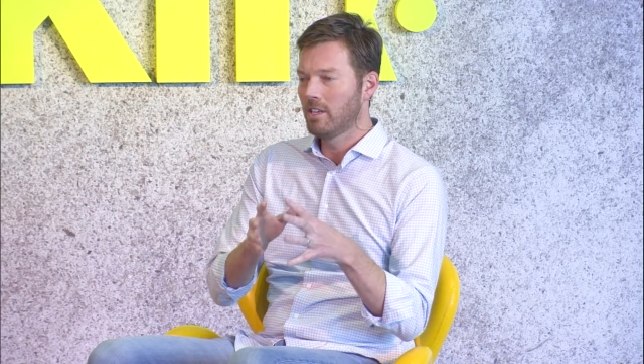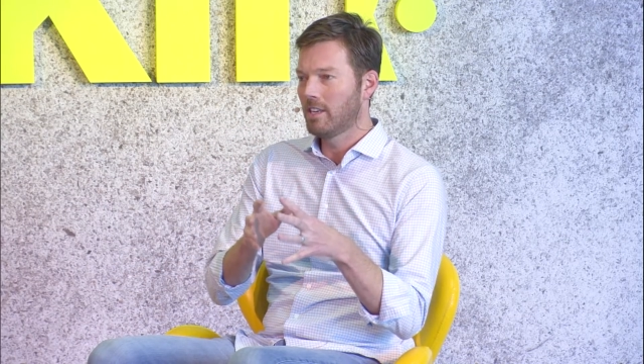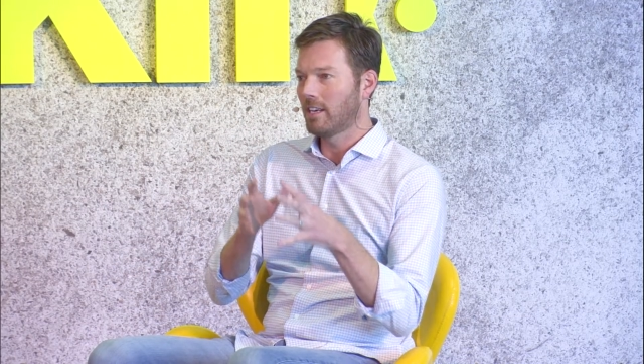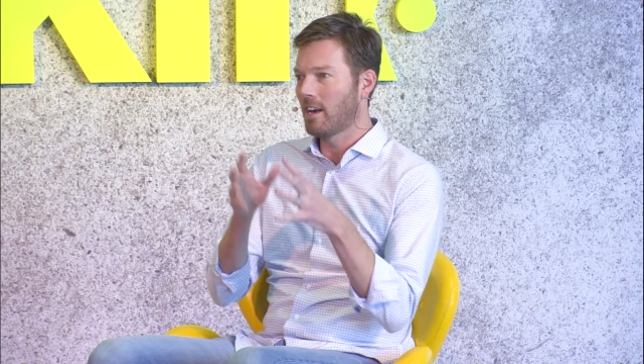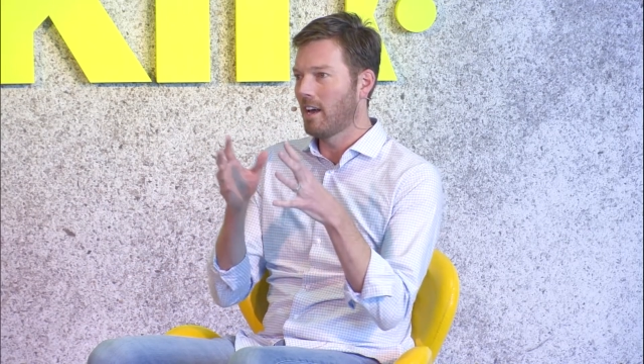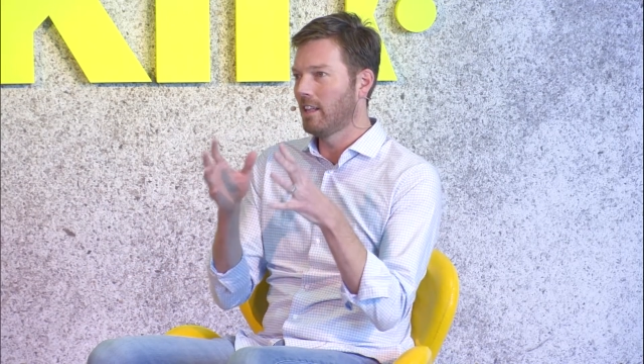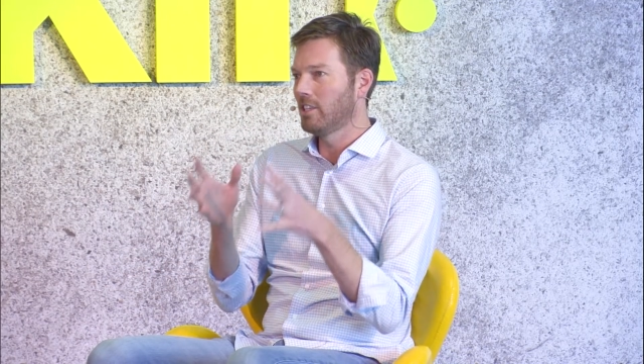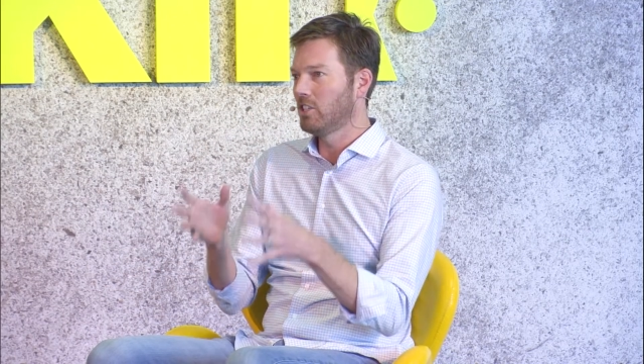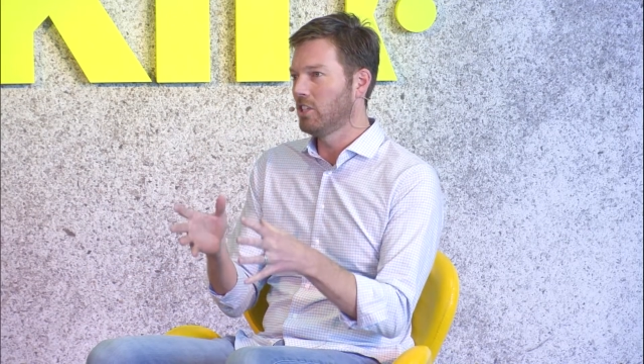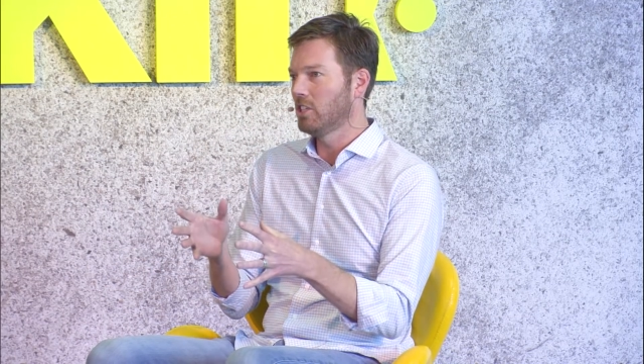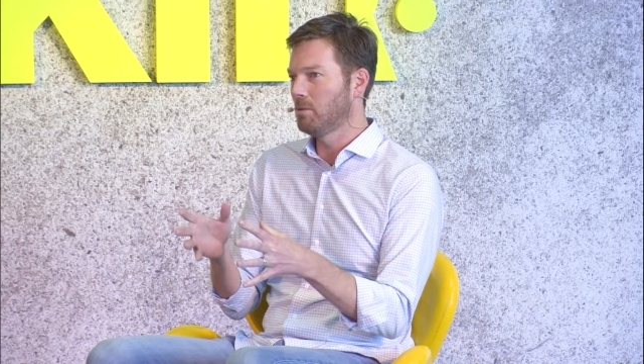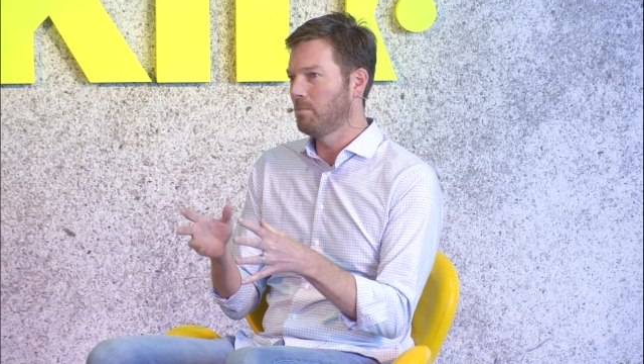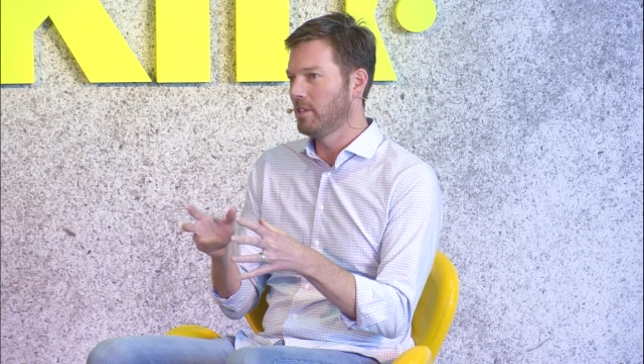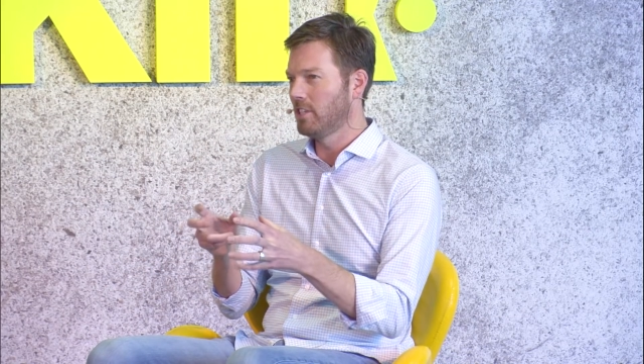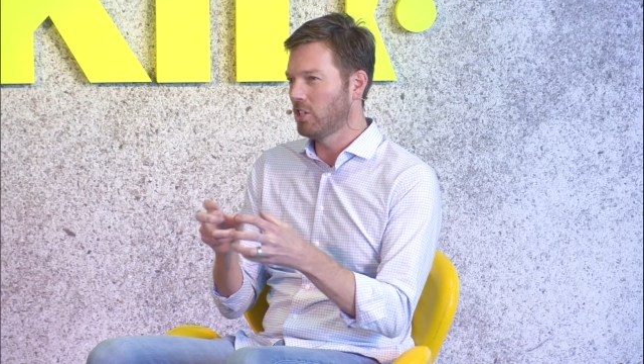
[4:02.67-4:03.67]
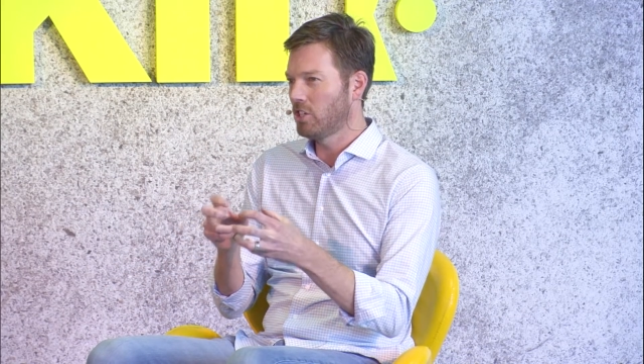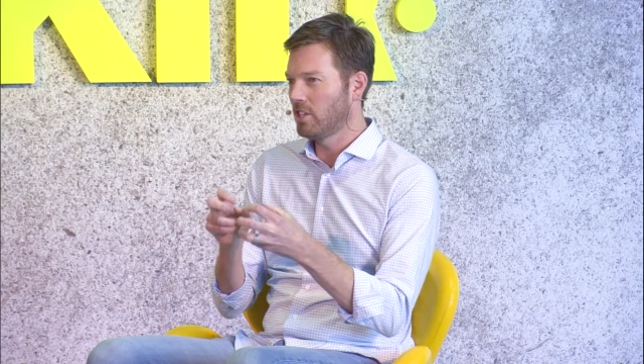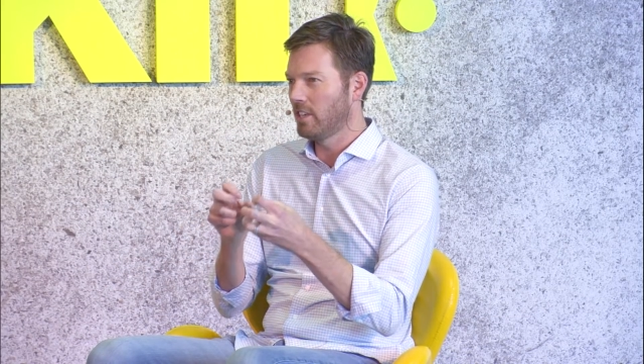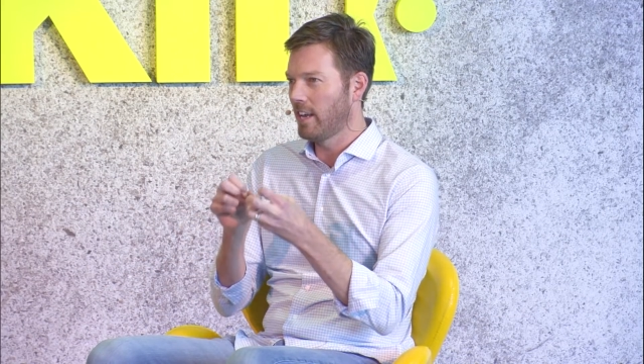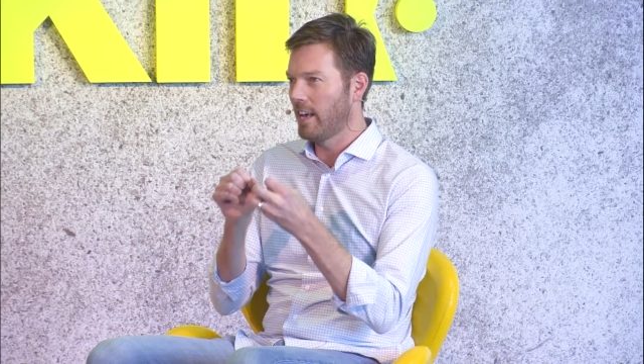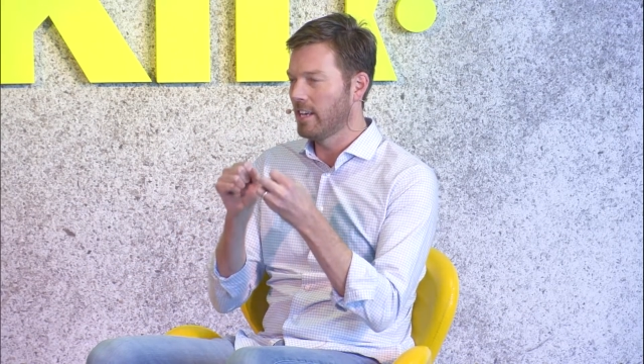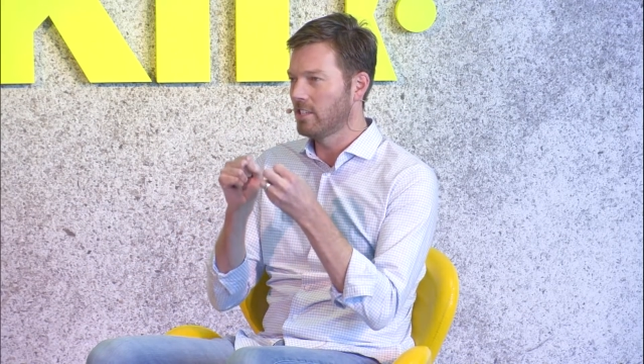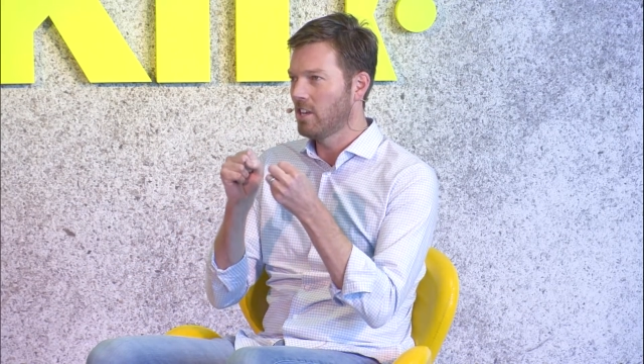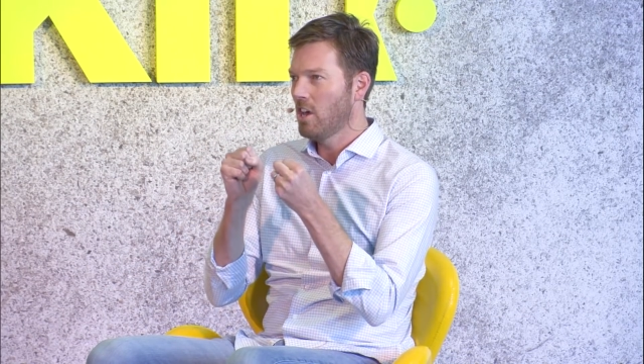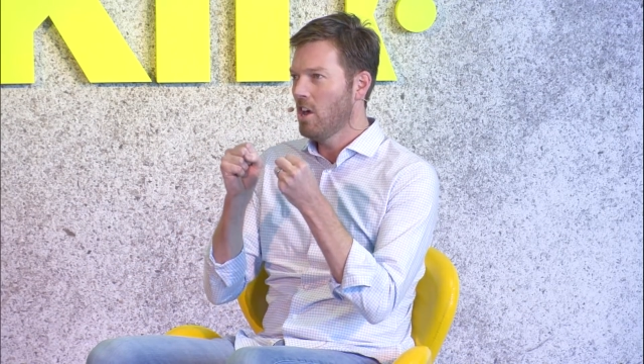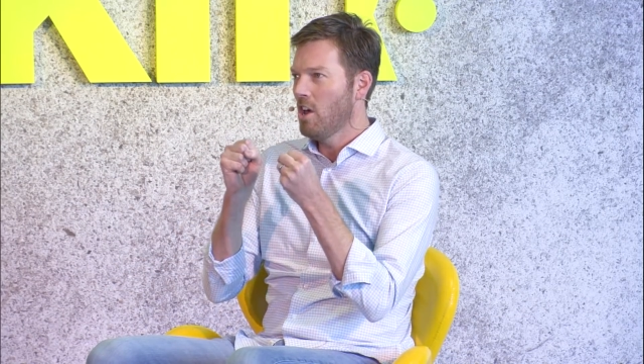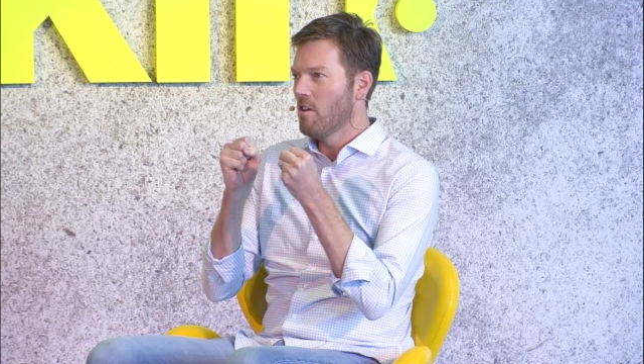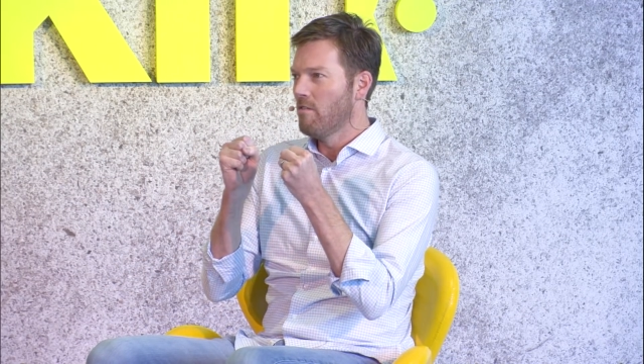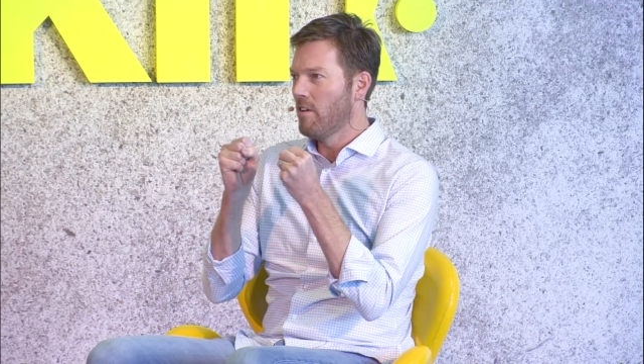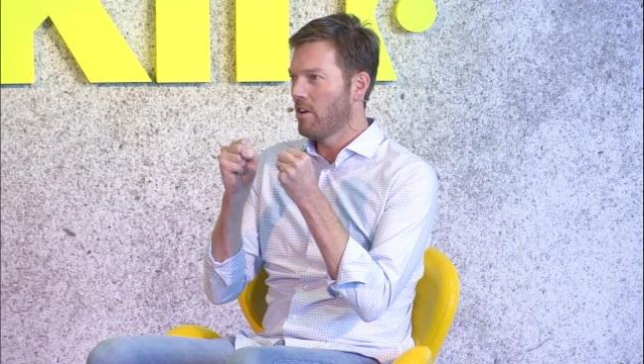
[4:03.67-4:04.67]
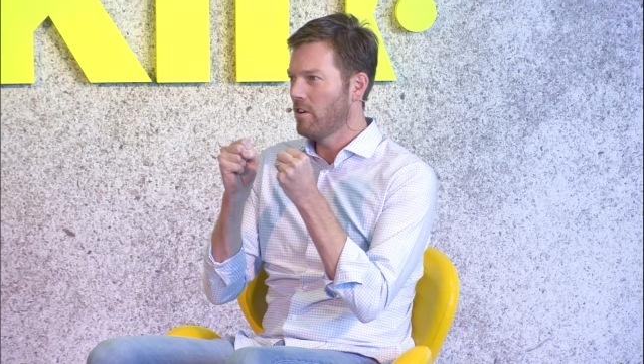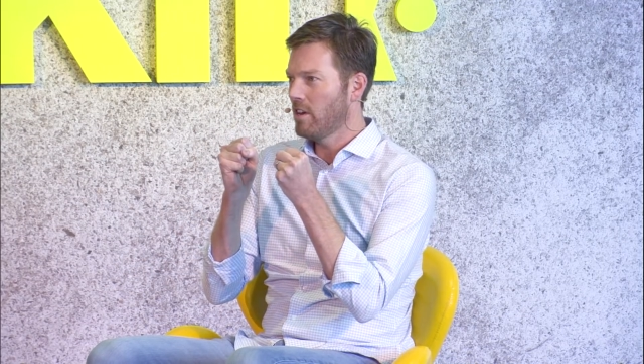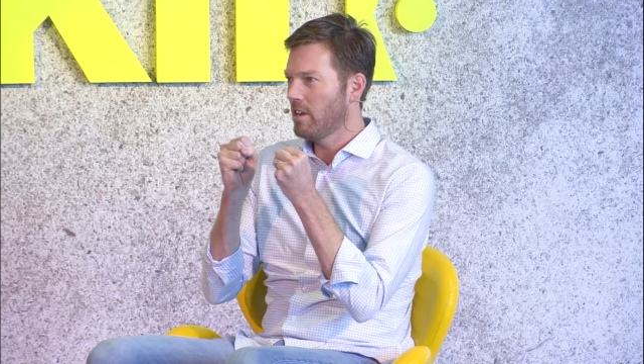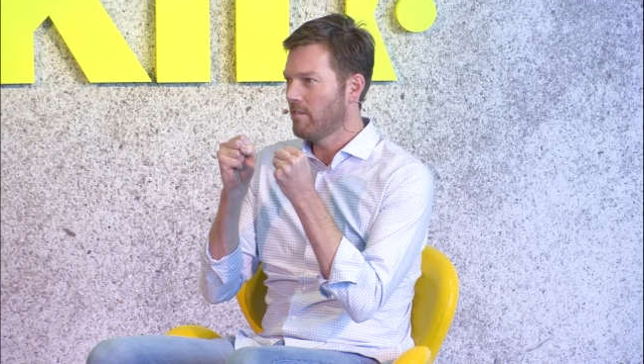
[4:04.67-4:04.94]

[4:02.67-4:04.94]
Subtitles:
technology is positioned as very,